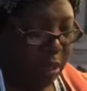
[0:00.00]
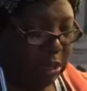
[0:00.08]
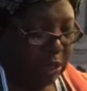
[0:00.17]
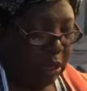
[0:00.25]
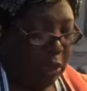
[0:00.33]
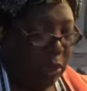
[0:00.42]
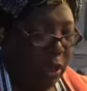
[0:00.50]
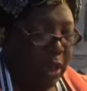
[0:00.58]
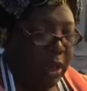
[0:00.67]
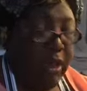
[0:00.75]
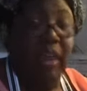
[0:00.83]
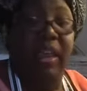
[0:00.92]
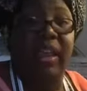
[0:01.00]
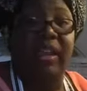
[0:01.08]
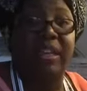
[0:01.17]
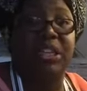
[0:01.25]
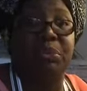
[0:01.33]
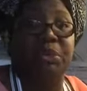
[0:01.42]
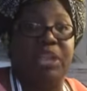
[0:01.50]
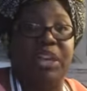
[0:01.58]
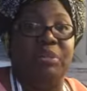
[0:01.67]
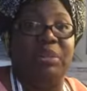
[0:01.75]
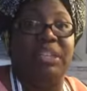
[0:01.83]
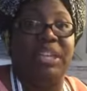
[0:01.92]
So again, this is
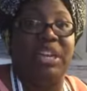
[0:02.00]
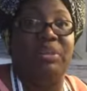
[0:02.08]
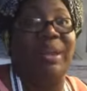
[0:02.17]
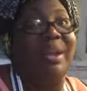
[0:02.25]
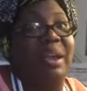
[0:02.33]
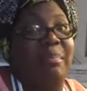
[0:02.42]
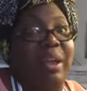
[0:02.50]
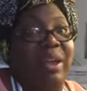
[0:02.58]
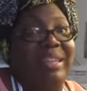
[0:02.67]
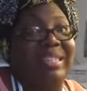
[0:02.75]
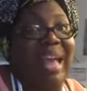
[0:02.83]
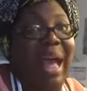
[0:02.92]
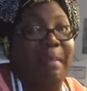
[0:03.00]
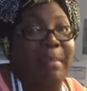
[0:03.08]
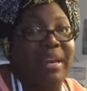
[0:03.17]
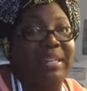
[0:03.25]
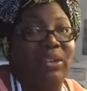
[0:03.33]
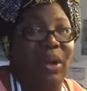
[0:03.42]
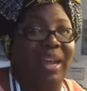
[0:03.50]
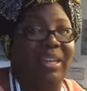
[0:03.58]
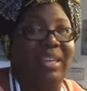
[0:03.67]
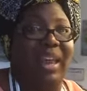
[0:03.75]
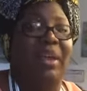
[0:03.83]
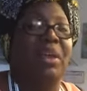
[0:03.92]
Regina Christine Crayton, America's Happiness
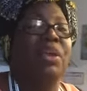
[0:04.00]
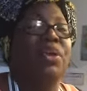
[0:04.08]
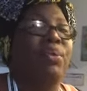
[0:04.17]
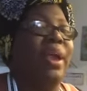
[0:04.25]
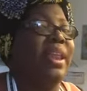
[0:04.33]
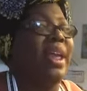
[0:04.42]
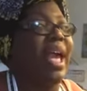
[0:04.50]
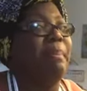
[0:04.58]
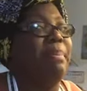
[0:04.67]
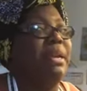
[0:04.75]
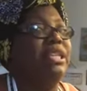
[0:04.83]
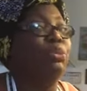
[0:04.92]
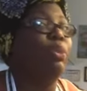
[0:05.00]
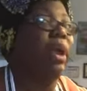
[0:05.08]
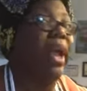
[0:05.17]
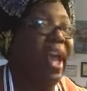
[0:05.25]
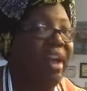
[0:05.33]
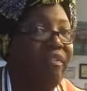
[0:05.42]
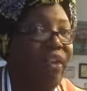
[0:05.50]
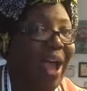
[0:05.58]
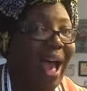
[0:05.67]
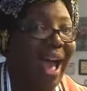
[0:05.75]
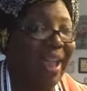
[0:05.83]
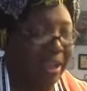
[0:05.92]
Architect, creating happiness wherever
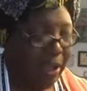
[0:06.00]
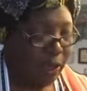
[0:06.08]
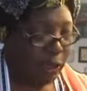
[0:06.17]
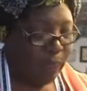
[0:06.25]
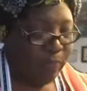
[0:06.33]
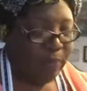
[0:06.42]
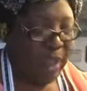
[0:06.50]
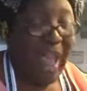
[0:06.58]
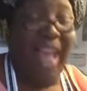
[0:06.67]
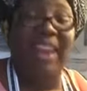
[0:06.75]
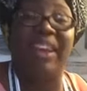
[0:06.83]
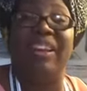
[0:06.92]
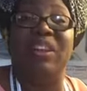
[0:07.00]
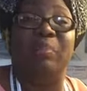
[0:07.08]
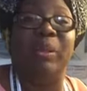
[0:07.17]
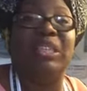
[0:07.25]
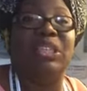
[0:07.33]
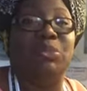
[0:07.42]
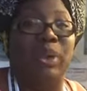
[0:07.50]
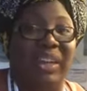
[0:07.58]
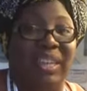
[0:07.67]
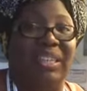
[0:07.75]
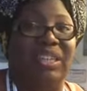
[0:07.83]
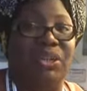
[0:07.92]
I go, adding a little bit of
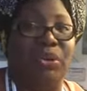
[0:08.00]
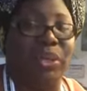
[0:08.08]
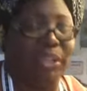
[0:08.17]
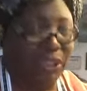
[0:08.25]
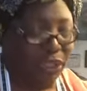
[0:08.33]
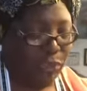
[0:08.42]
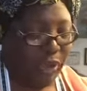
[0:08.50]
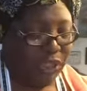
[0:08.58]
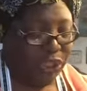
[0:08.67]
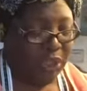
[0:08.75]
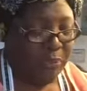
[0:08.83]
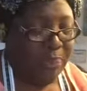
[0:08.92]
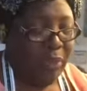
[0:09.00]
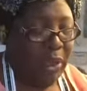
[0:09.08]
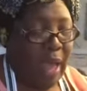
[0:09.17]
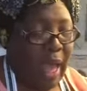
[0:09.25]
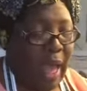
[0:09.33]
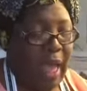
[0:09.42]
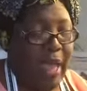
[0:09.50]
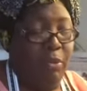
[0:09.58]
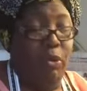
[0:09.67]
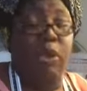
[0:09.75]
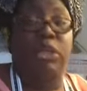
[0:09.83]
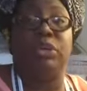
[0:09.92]
sweetness to your situation. I
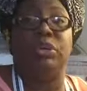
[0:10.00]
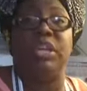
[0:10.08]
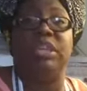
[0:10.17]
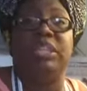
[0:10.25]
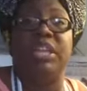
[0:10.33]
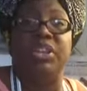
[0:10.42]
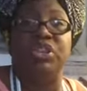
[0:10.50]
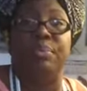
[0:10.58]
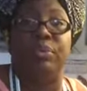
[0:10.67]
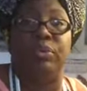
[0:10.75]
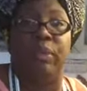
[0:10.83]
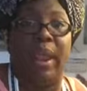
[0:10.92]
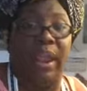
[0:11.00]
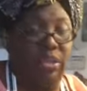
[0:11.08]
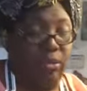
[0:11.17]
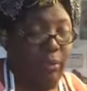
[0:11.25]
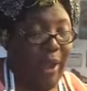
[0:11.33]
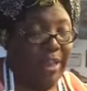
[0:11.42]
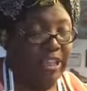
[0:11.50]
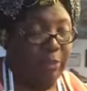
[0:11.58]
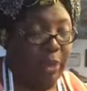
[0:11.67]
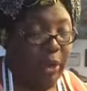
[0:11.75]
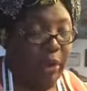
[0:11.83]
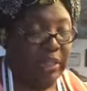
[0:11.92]
am going to continue pureeing the
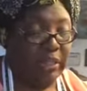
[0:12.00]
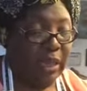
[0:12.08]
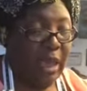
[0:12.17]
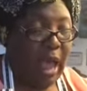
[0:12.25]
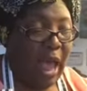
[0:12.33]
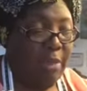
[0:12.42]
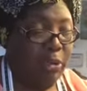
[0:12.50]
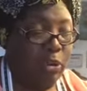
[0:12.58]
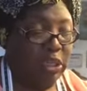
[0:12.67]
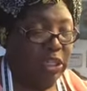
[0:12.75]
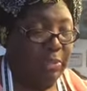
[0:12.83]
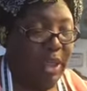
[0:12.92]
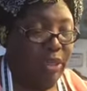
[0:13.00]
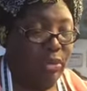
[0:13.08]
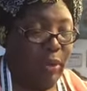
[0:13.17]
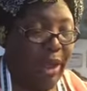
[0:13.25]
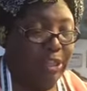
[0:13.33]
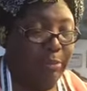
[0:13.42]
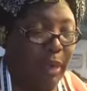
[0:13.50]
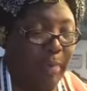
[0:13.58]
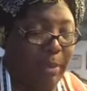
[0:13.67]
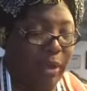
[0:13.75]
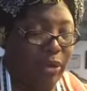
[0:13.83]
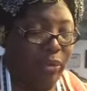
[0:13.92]
raspberries. I'm going to make the raspberry
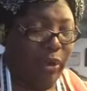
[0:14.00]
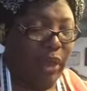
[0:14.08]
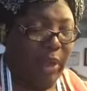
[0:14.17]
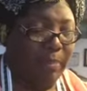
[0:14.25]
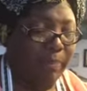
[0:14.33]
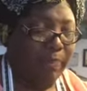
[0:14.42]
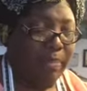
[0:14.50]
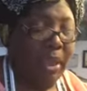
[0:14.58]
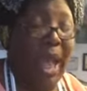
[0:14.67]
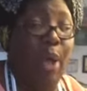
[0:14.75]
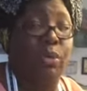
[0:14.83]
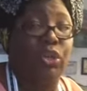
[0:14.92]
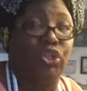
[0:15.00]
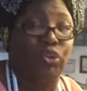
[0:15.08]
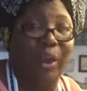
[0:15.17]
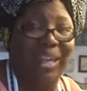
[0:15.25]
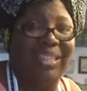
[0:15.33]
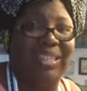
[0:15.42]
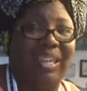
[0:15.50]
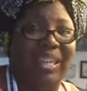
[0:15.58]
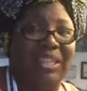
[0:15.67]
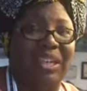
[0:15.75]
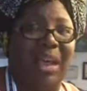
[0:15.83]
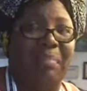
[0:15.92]
buttercream. I will dress
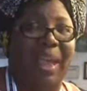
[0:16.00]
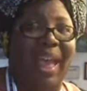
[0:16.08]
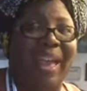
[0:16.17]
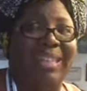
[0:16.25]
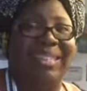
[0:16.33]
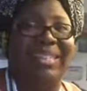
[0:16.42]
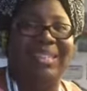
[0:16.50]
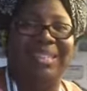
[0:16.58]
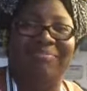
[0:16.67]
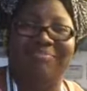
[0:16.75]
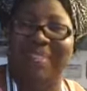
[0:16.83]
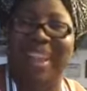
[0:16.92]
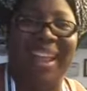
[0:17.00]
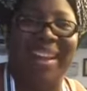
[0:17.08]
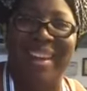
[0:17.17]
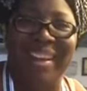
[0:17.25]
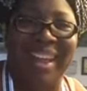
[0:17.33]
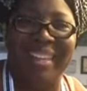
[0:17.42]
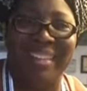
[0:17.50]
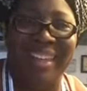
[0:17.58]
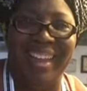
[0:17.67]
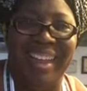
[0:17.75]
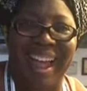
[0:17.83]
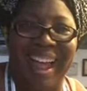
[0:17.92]
these cupcakes. And then that's
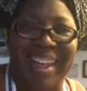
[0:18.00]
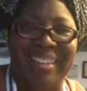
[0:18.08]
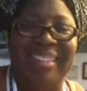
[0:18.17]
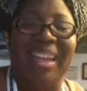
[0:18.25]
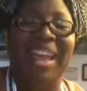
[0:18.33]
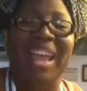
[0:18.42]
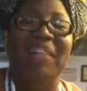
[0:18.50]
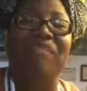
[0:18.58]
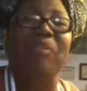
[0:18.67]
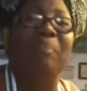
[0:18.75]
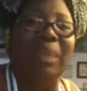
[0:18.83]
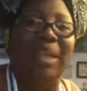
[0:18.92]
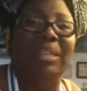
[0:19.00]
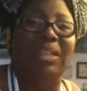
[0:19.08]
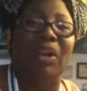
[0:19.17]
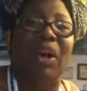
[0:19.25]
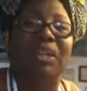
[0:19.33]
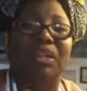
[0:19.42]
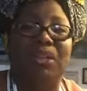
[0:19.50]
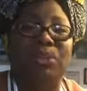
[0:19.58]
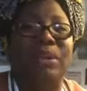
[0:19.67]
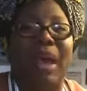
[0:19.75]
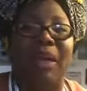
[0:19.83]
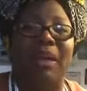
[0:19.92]
it, guys. If you missed our
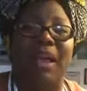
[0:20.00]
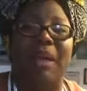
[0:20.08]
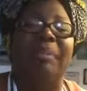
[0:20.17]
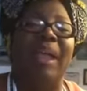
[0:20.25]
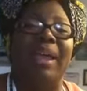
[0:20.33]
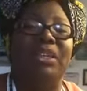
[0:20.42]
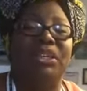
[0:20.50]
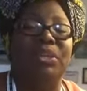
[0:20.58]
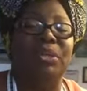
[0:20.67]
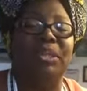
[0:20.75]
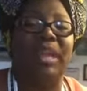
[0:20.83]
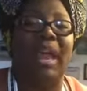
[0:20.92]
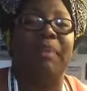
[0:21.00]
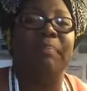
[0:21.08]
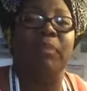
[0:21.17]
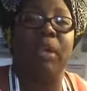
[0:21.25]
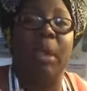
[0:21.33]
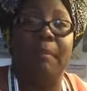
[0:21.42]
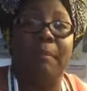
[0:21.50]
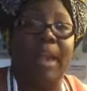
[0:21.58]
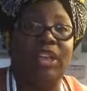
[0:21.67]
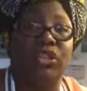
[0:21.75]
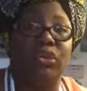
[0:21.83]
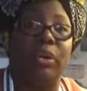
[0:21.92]
$2 Cupcake Tuesday,
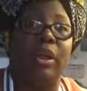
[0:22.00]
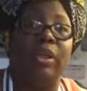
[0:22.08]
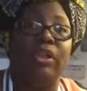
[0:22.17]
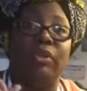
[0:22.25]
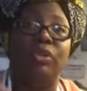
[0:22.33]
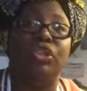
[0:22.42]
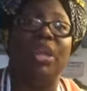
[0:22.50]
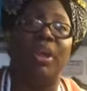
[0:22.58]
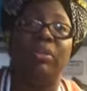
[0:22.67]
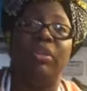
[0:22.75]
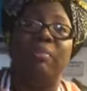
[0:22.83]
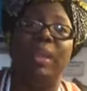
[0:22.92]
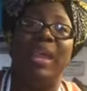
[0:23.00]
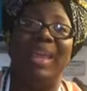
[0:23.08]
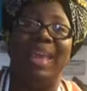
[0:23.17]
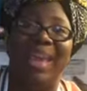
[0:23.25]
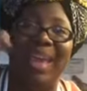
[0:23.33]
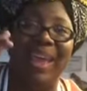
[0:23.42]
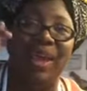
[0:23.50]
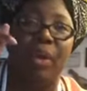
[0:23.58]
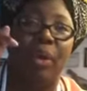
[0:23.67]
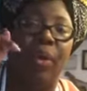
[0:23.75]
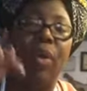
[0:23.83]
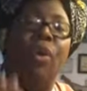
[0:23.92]
make sure you check with me
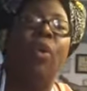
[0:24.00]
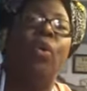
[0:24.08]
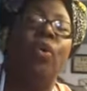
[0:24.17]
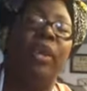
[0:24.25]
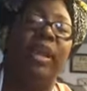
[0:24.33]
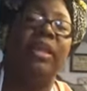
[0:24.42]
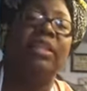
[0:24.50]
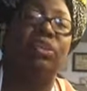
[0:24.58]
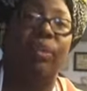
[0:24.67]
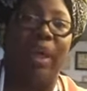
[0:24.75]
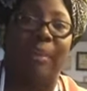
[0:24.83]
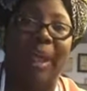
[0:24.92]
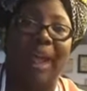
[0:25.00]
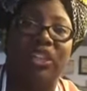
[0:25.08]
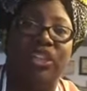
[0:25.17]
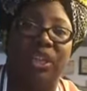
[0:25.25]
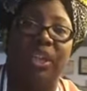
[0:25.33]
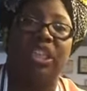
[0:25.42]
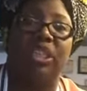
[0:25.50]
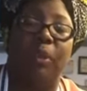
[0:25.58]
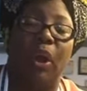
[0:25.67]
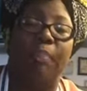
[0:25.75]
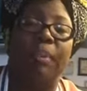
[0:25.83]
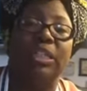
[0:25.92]
here on Instagram at Gina's
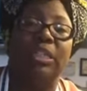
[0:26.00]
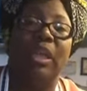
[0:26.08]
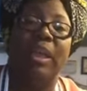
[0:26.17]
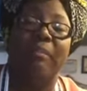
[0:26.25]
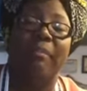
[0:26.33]
Purpose.